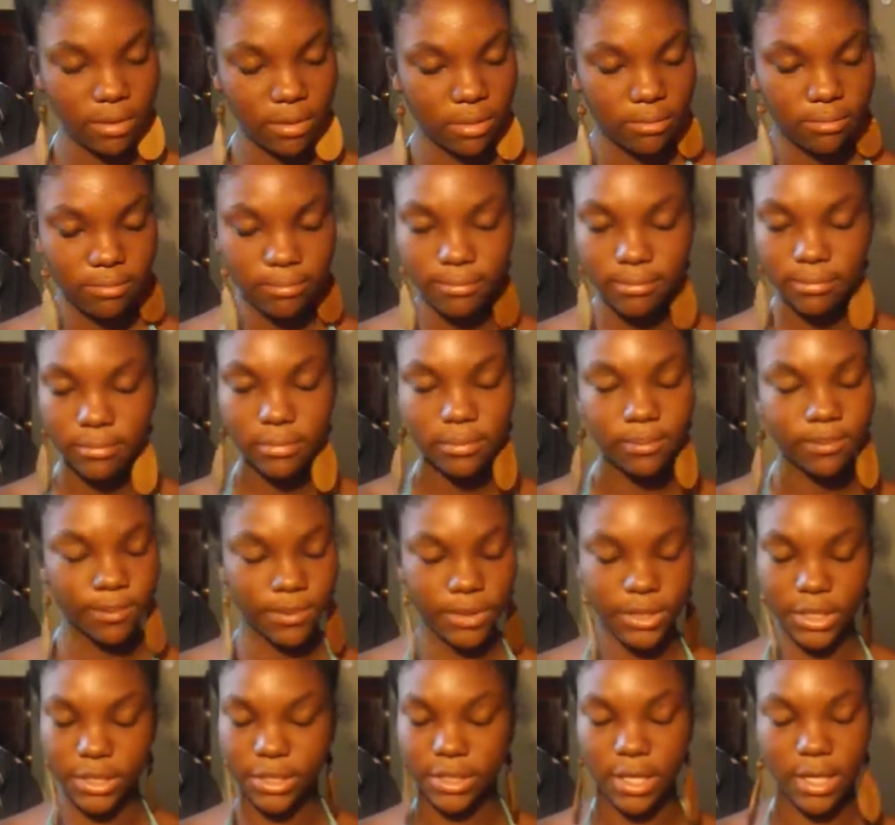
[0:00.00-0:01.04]

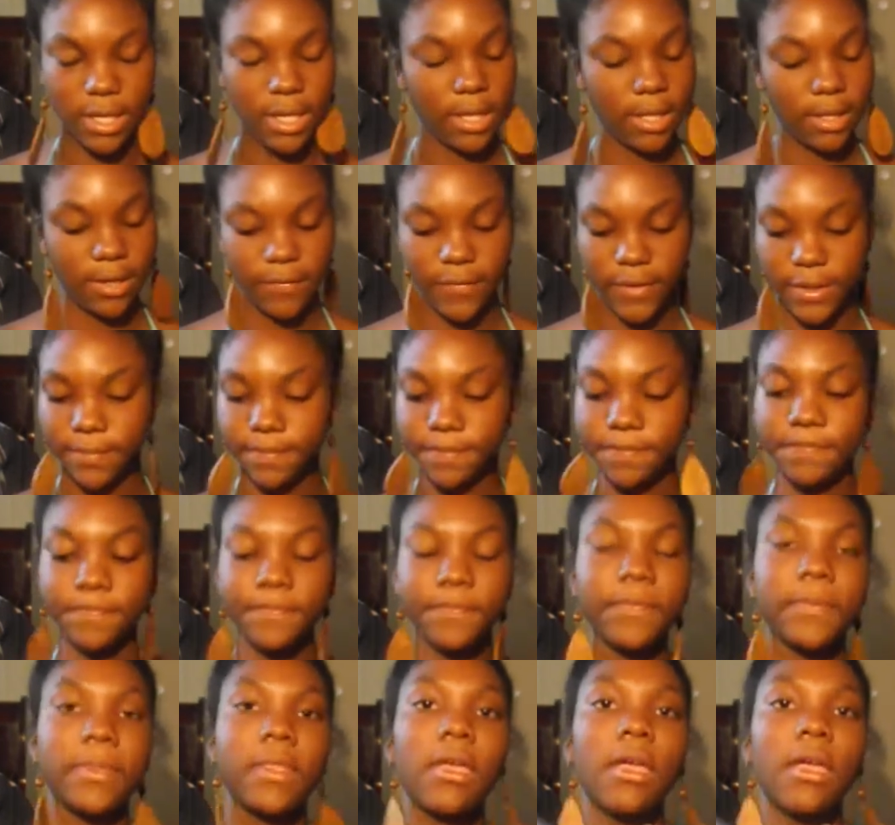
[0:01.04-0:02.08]
I'm just gonna leave it.
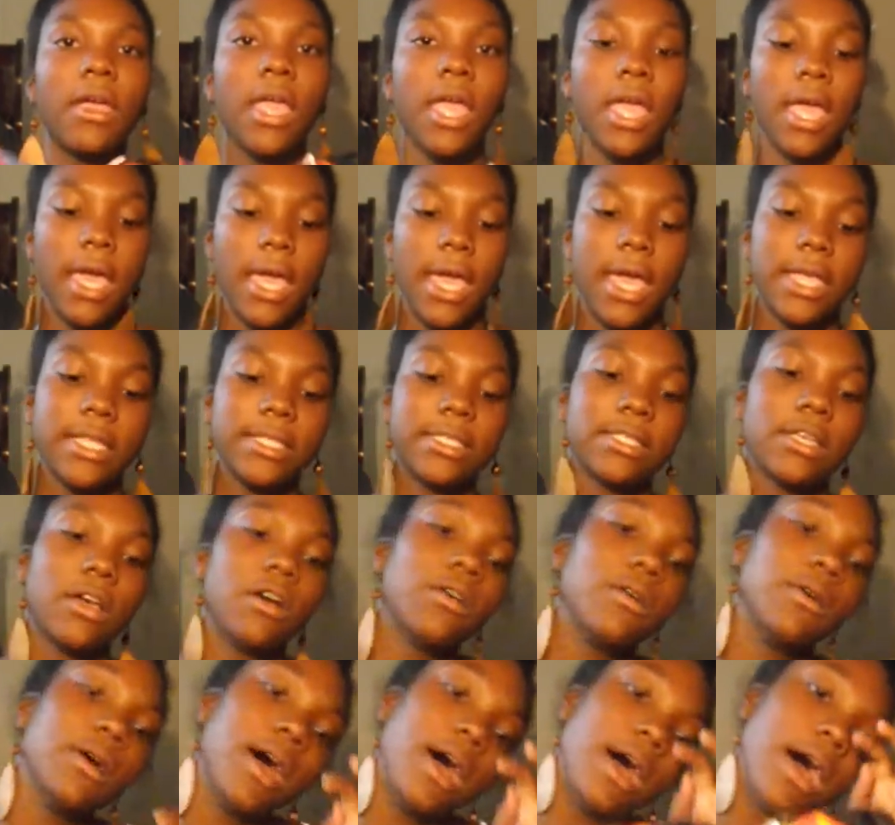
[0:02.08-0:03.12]
And
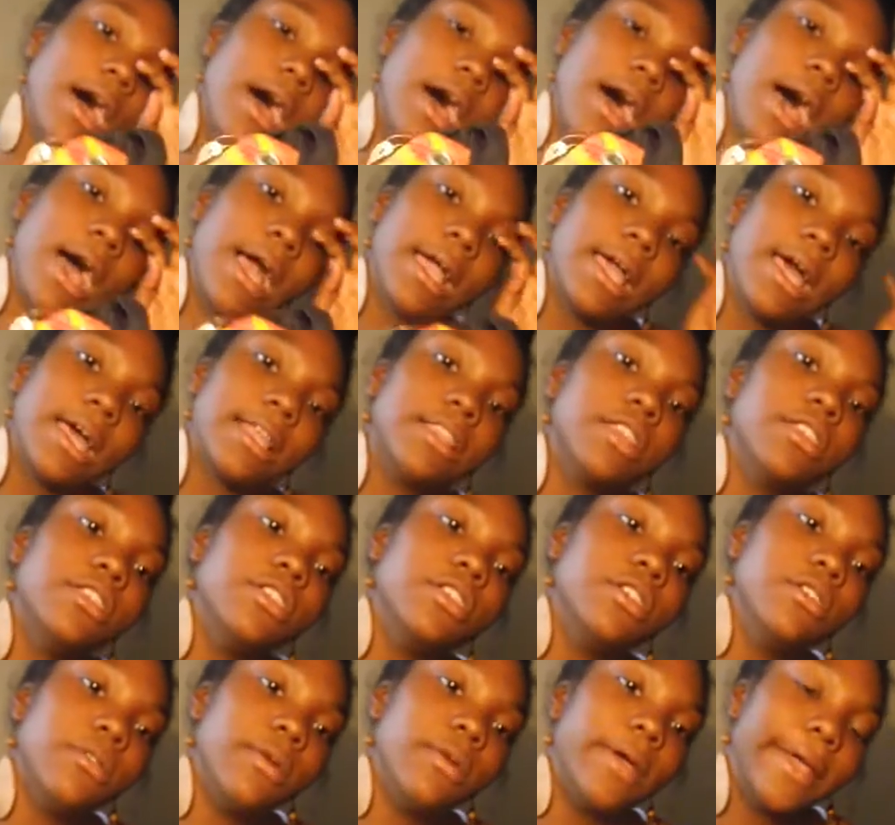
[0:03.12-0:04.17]
so I got the
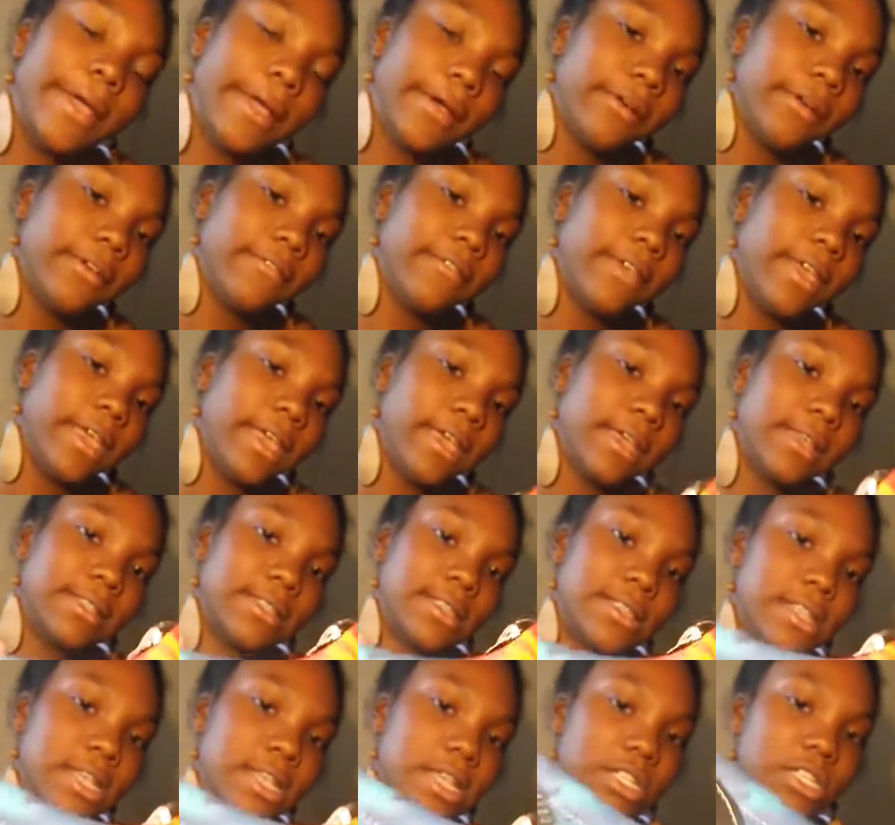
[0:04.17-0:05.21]
new Aero
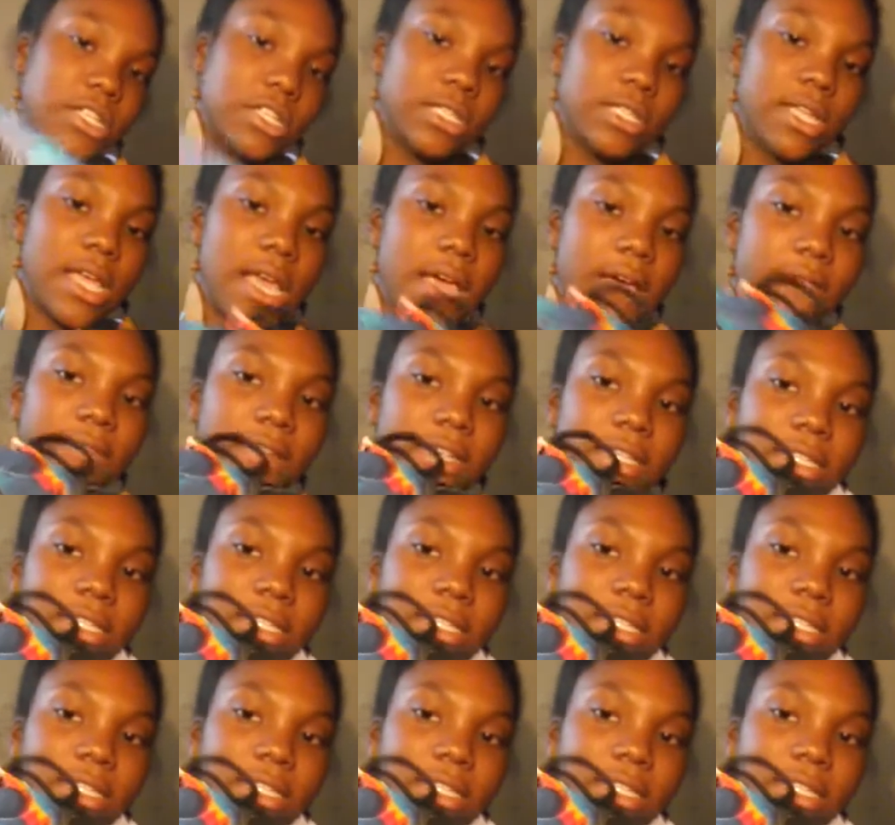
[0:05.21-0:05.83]
Vans, and they just have the